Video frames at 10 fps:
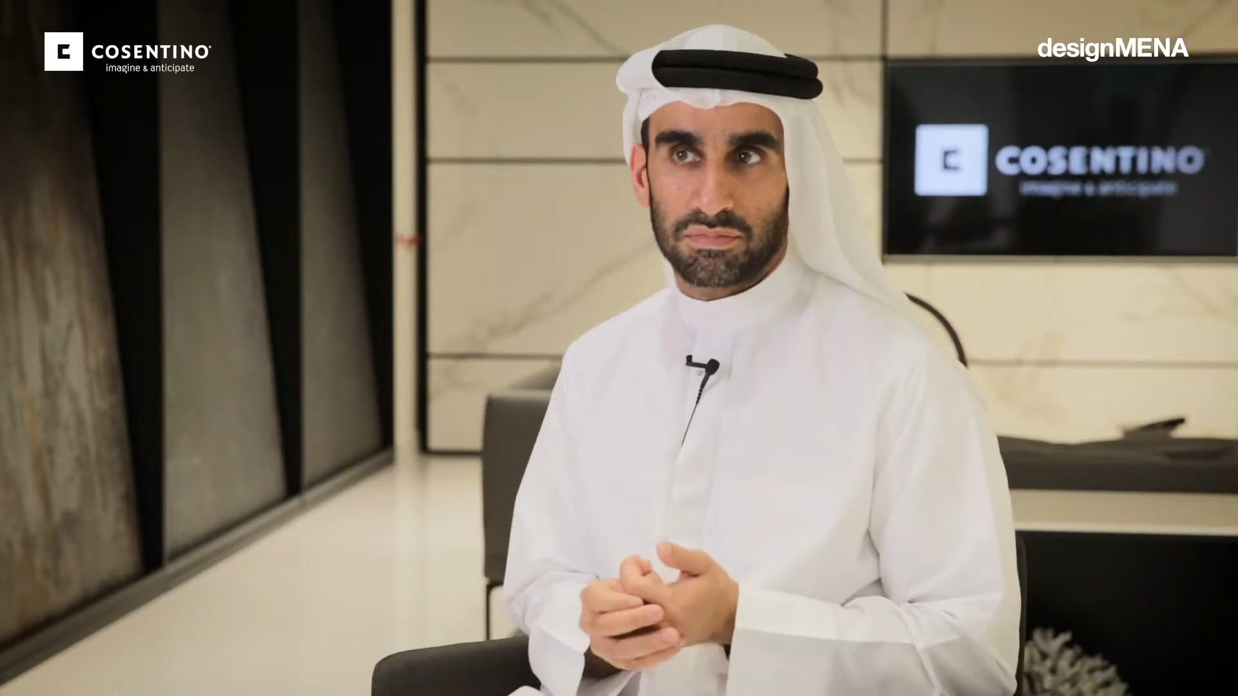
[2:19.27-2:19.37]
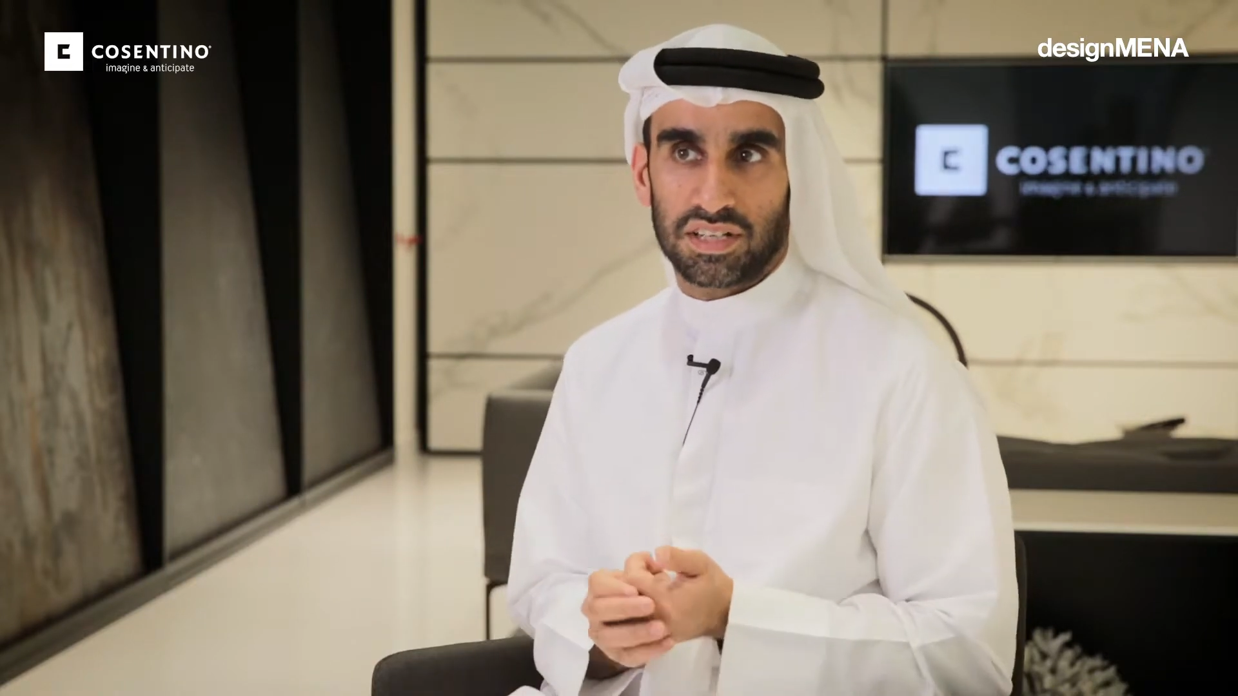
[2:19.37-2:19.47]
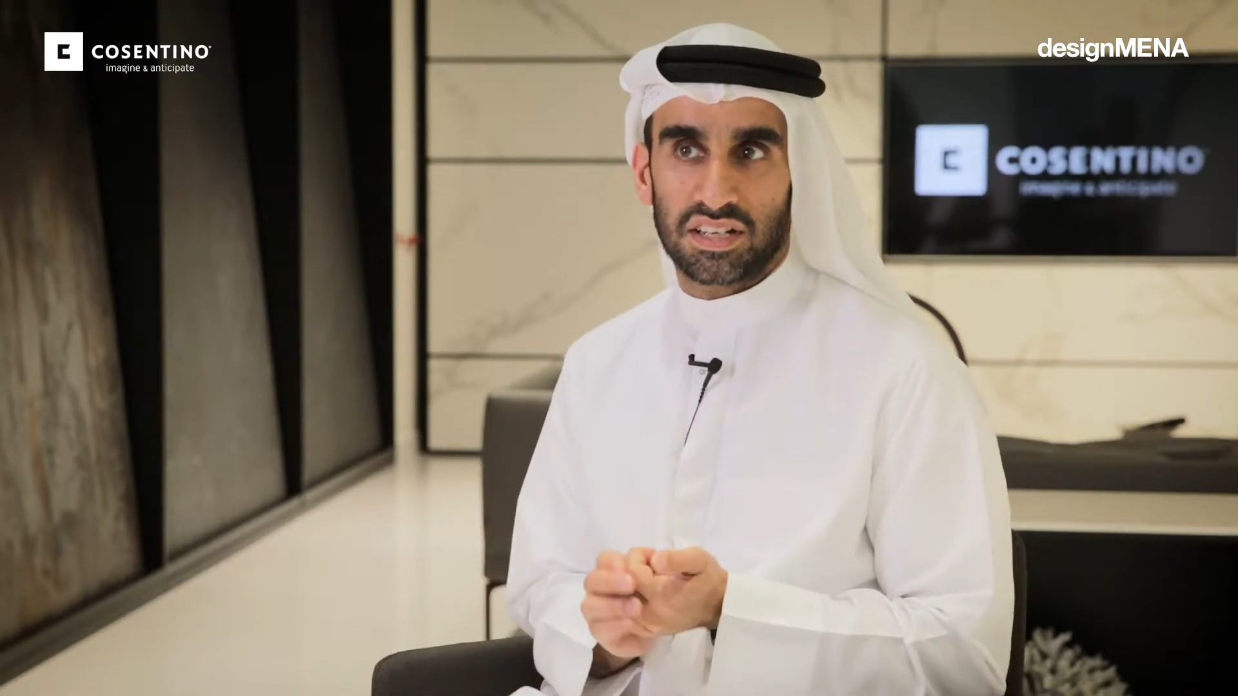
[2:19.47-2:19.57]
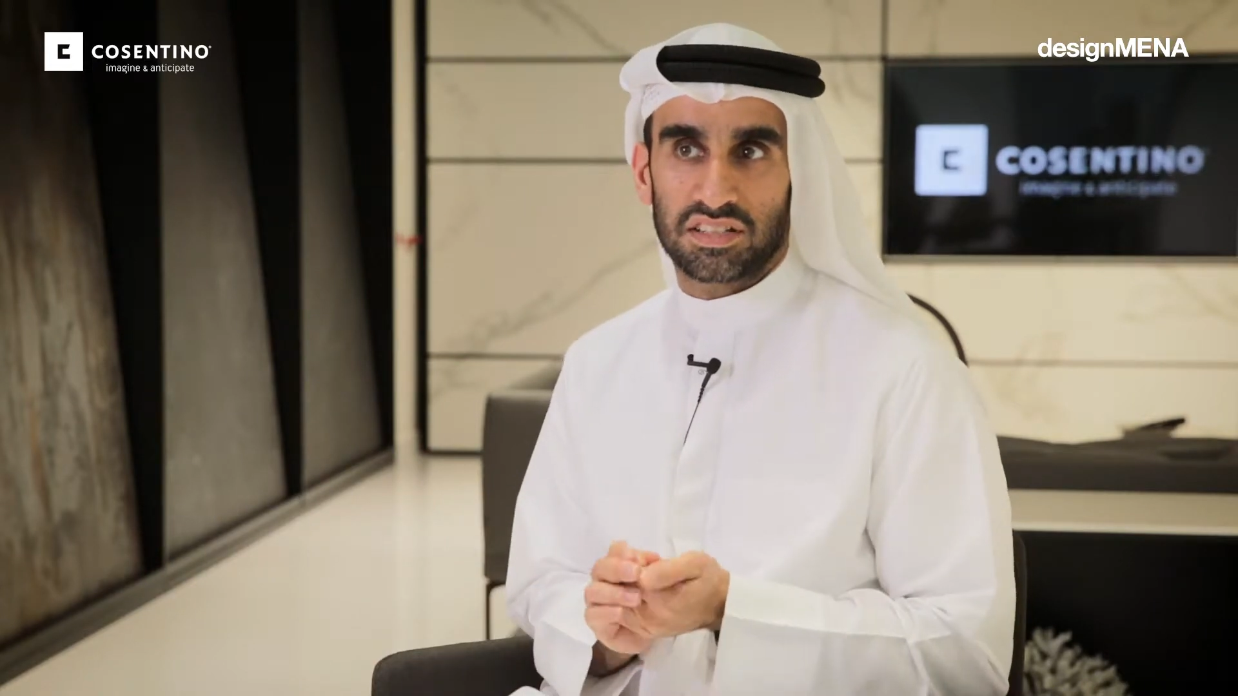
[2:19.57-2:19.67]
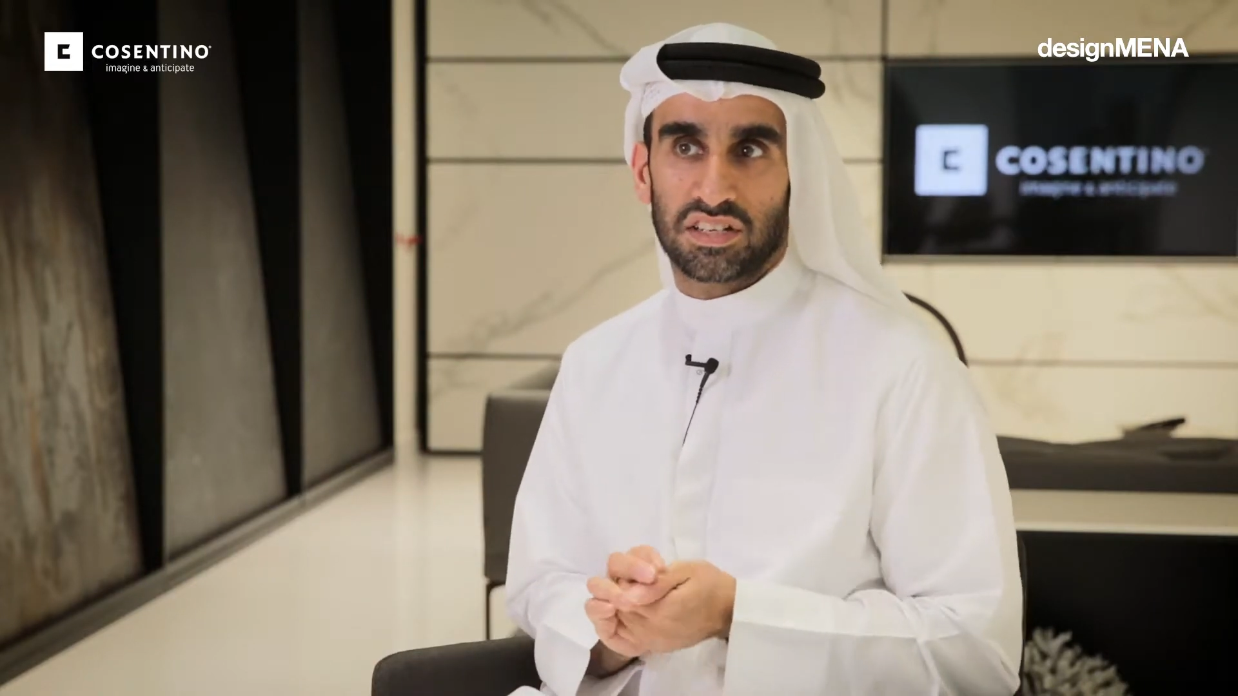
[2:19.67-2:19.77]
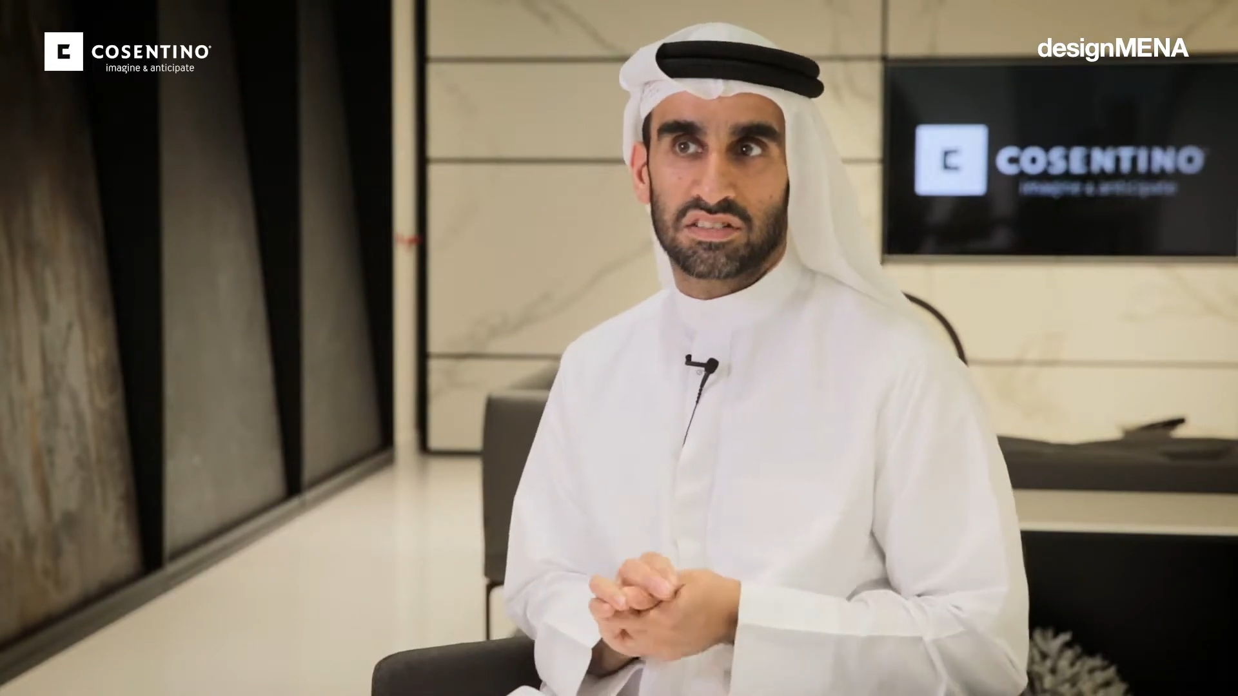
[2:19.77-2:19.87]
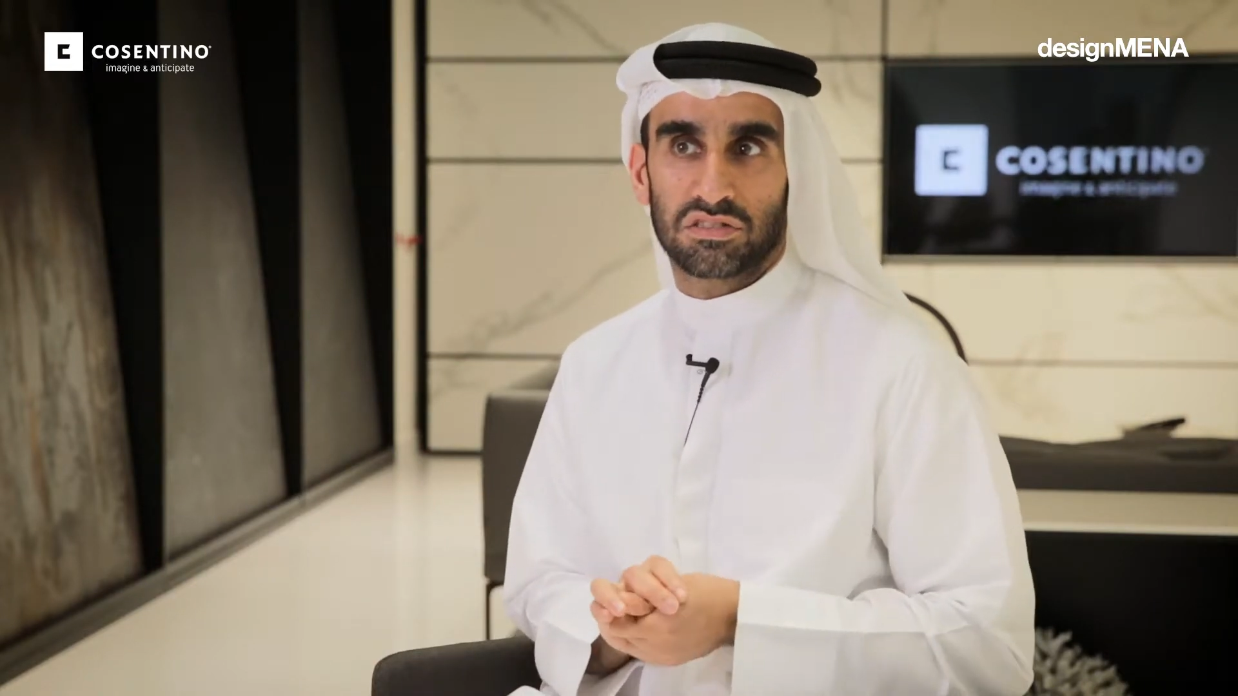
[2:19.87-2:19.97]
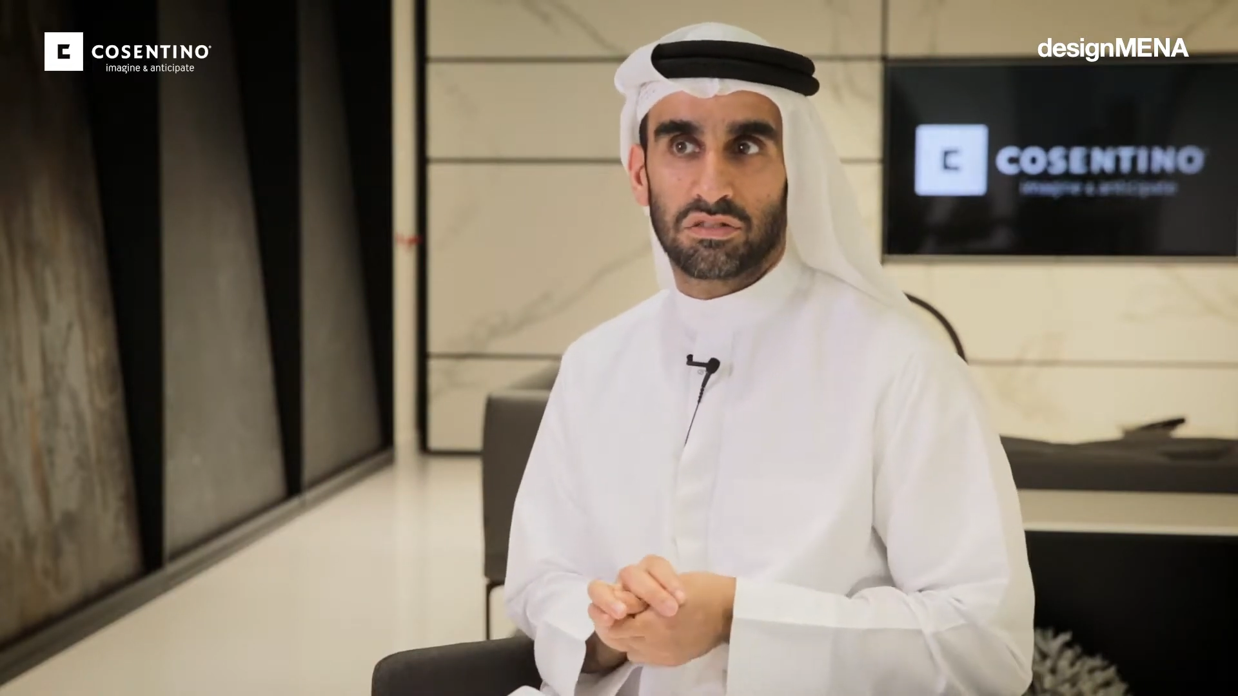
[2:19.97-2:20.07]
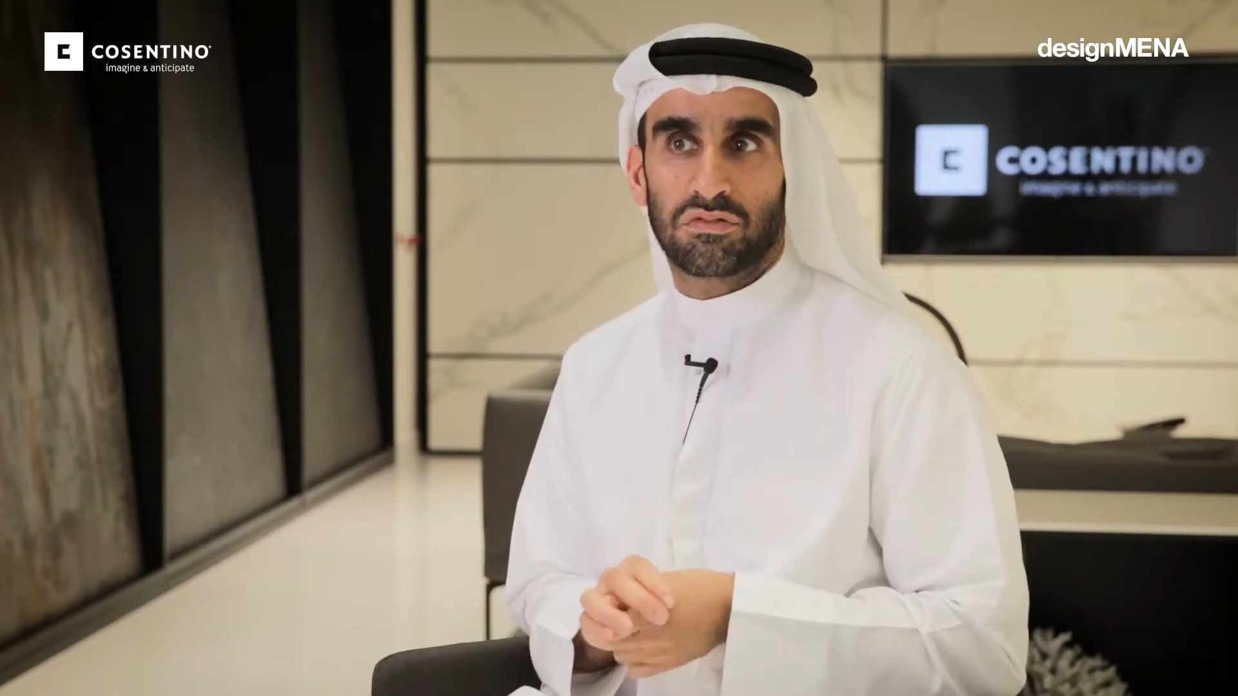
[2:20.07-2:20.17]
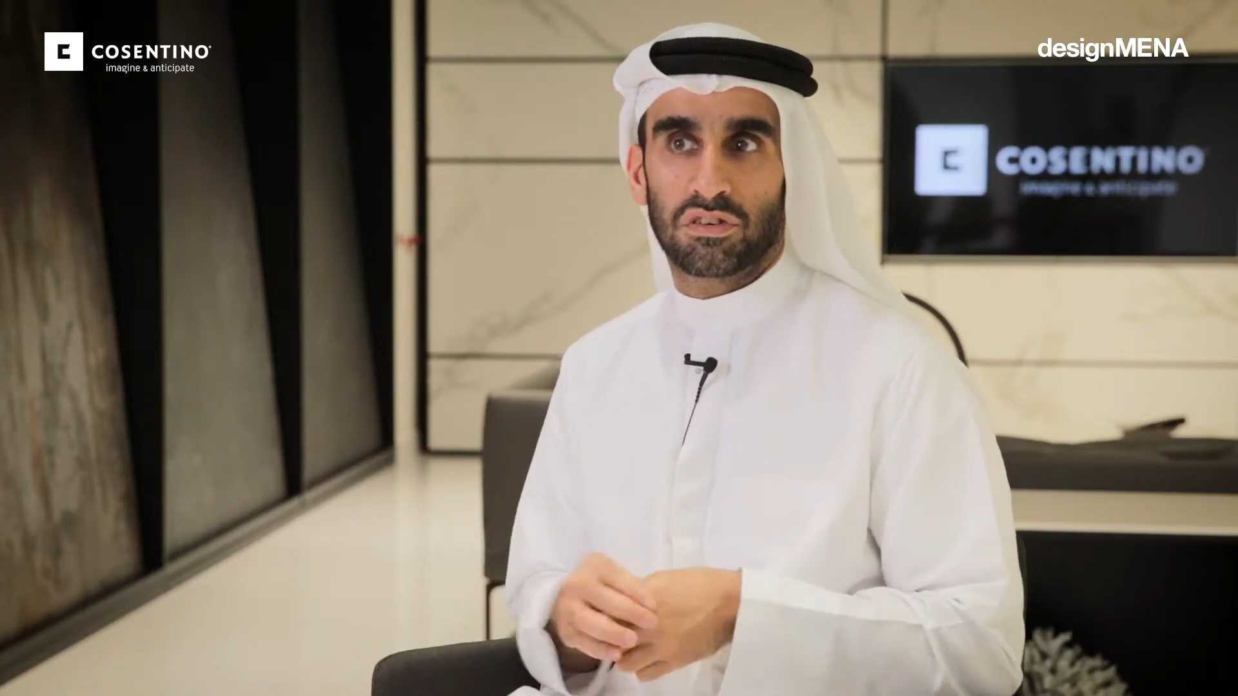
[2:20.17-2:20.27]
buildings and
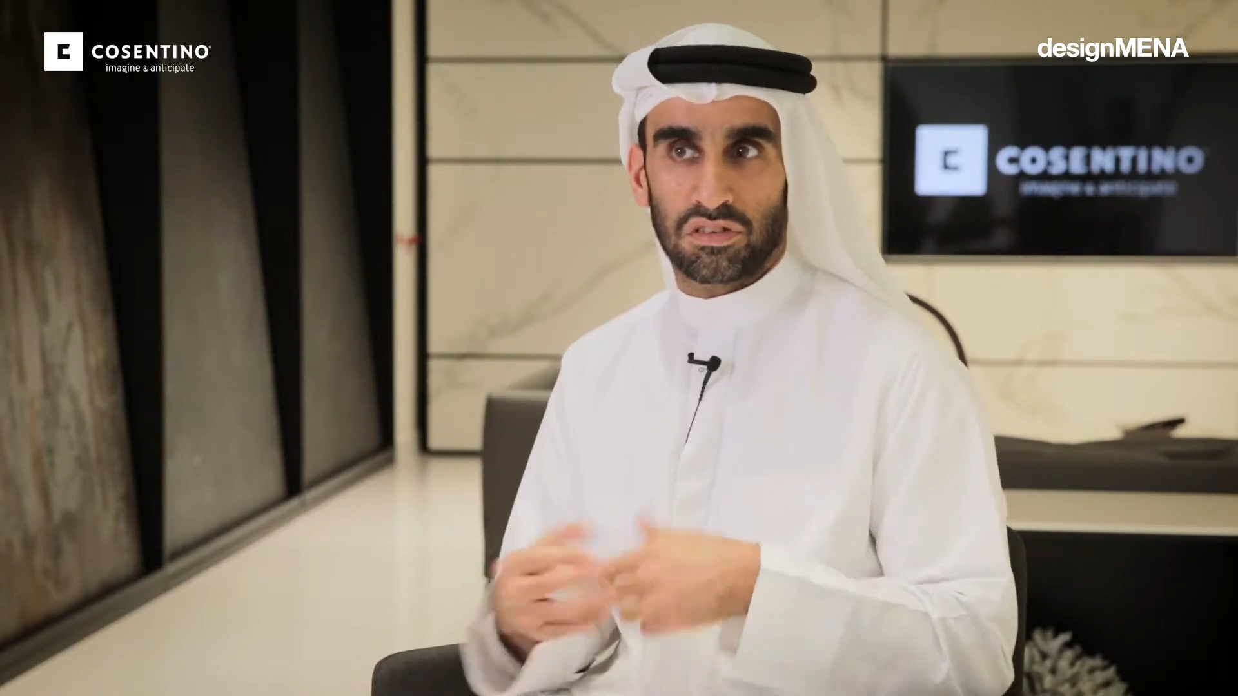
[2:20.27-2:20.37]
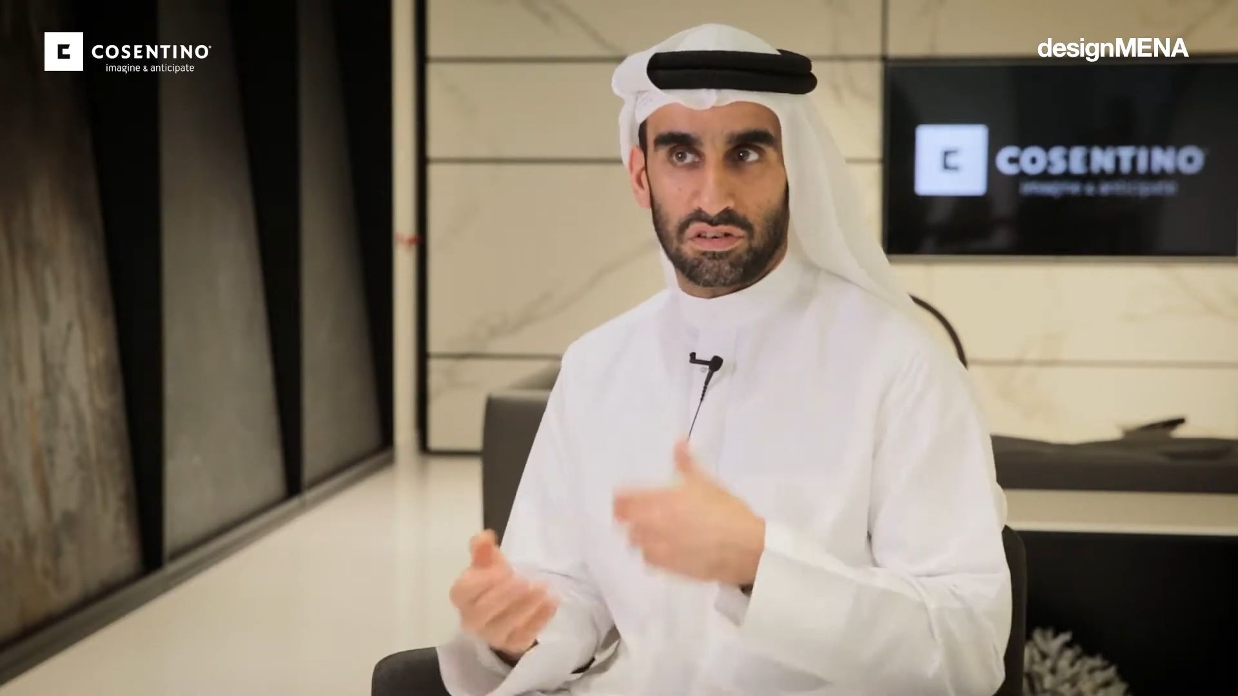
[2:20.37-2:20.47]
so forth,